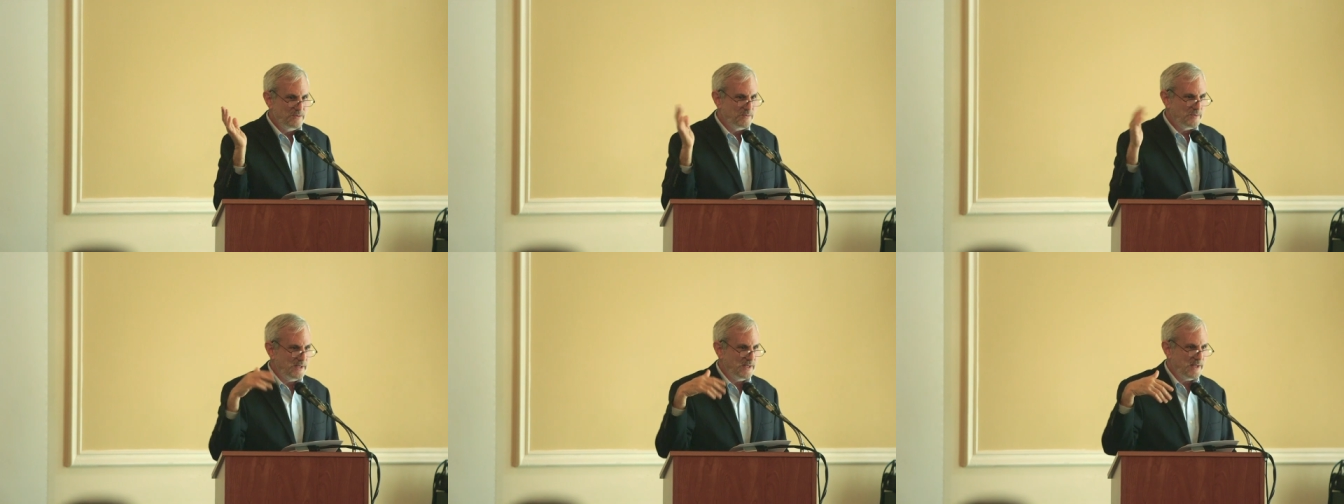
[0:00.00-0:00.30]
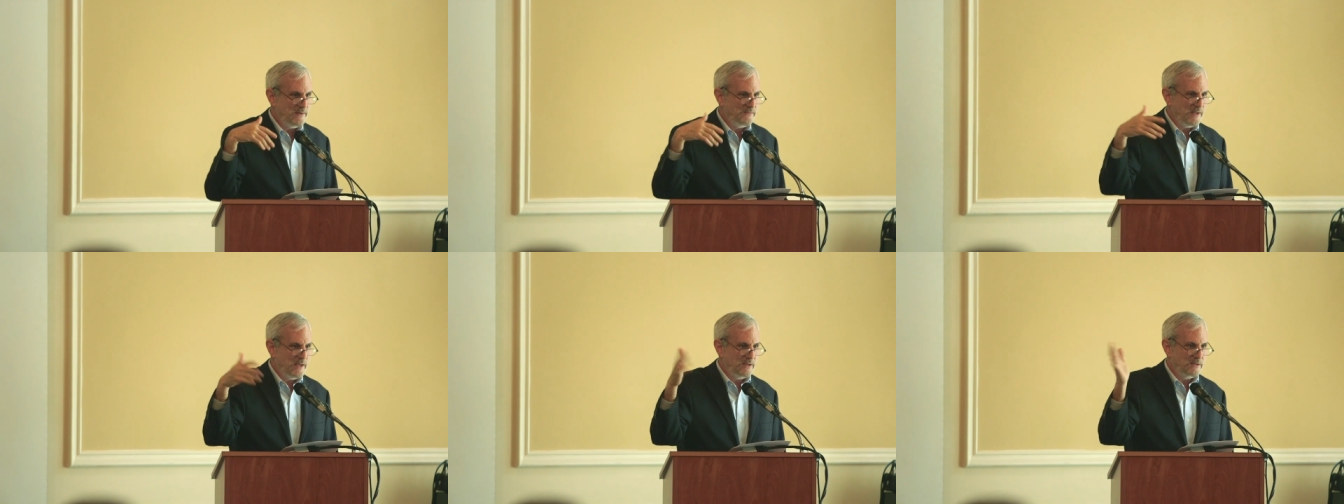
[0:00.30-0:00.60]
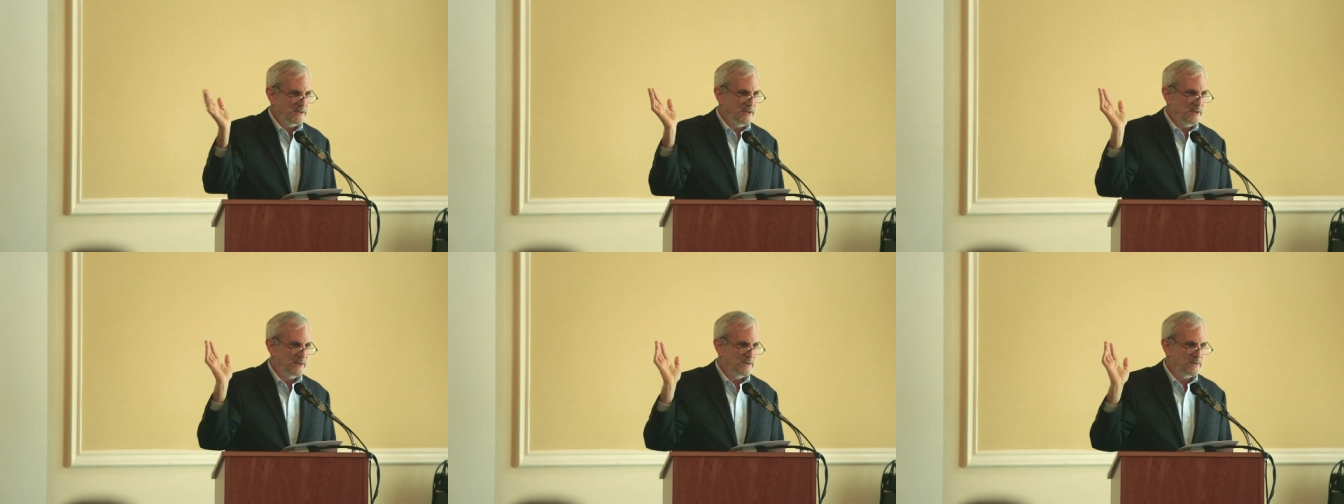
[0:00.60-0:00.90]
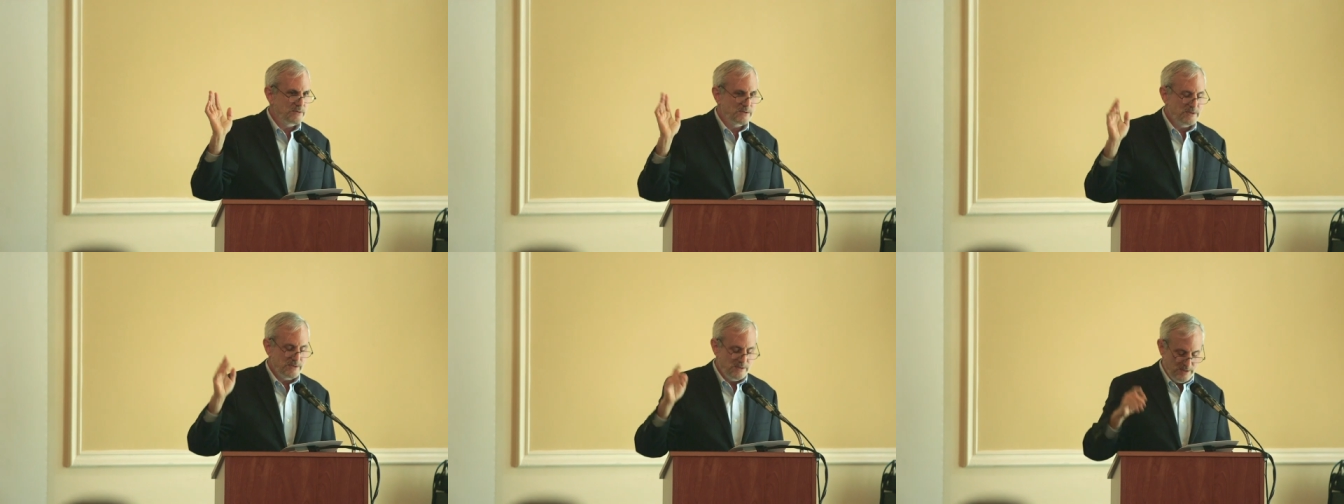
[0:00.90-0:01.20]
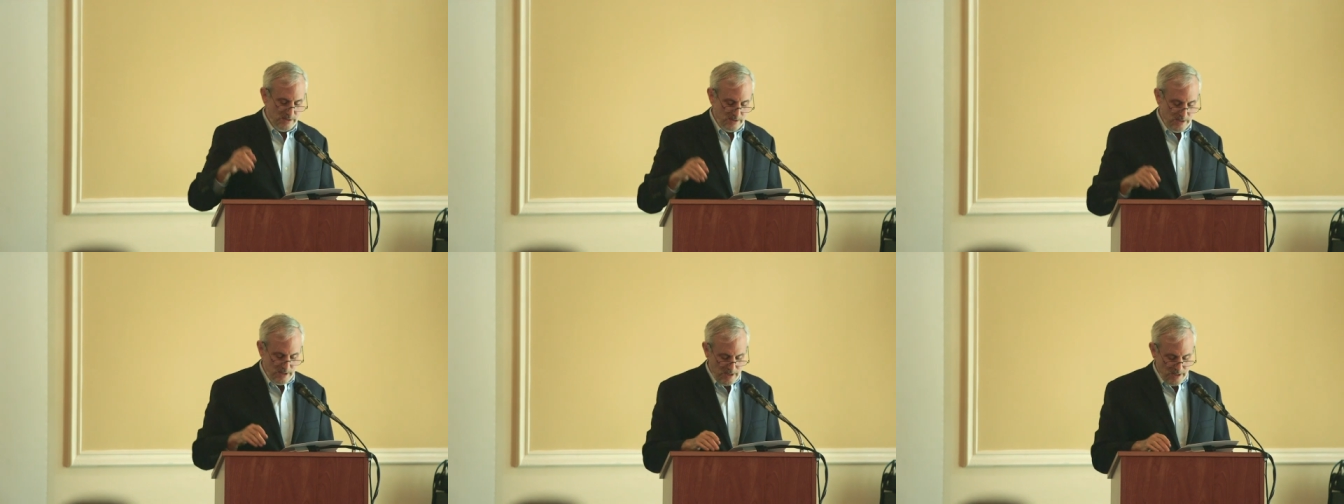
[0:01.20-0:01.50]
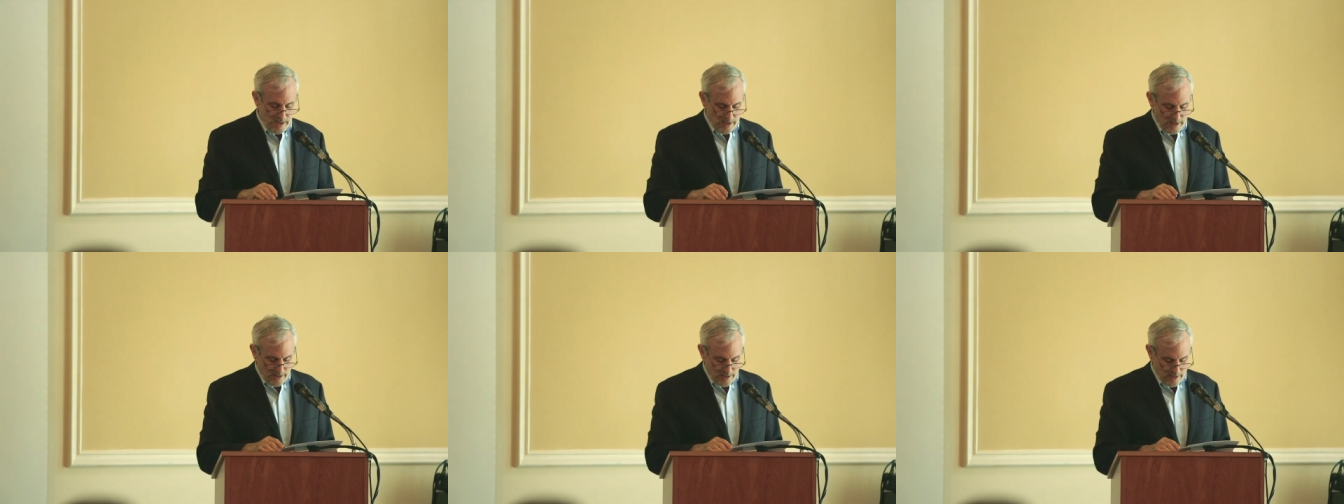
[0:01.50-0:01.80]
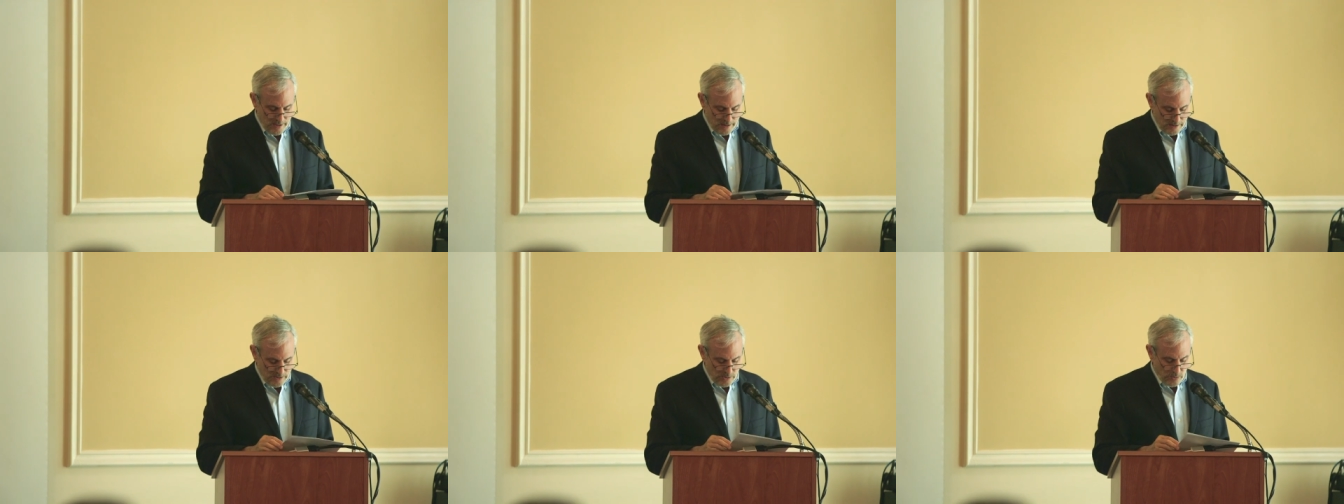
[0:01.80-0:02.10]
We left that to others to,
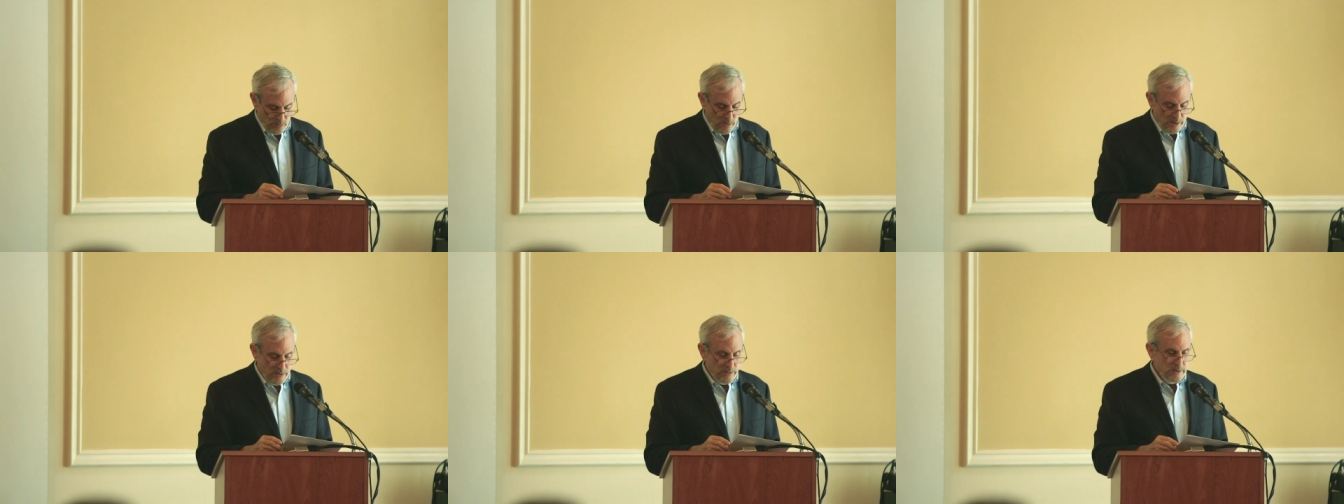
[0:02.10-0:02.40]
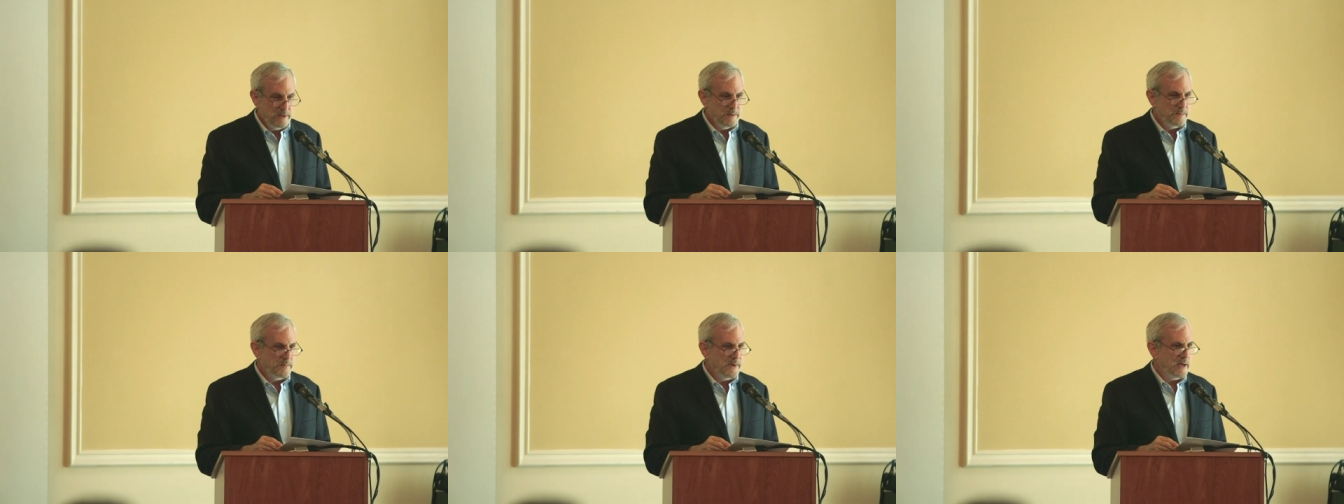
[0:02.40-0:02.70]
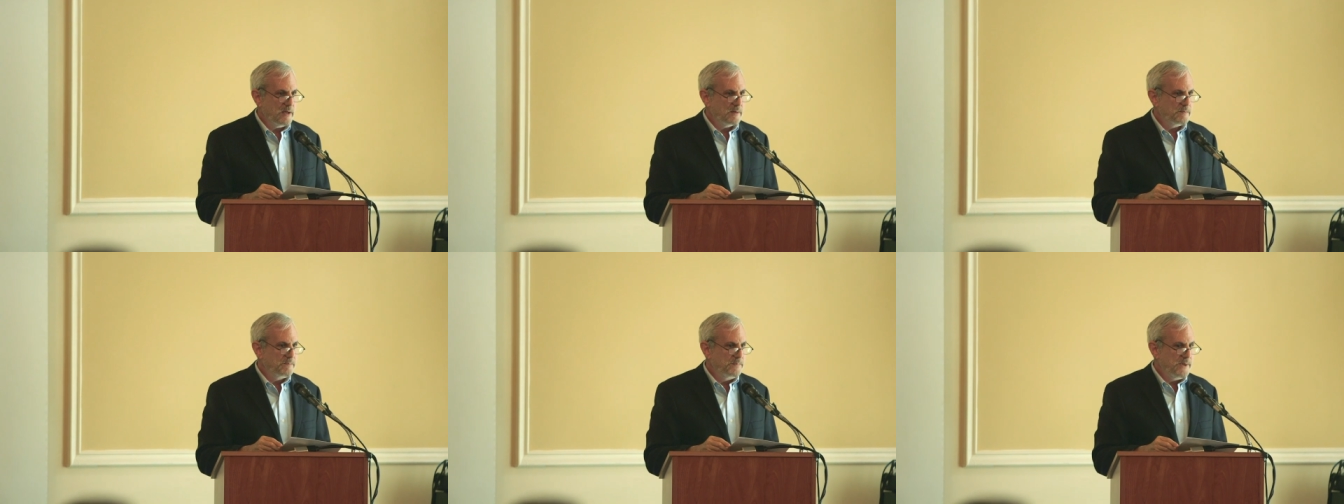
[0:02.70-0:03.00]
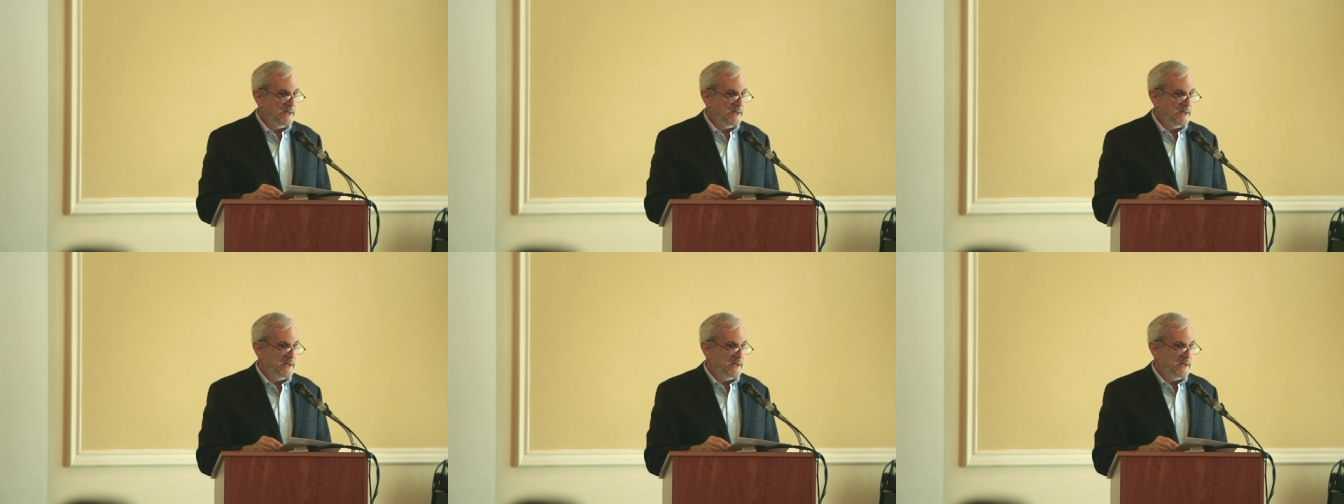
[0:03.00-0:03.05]
uh, to worry about.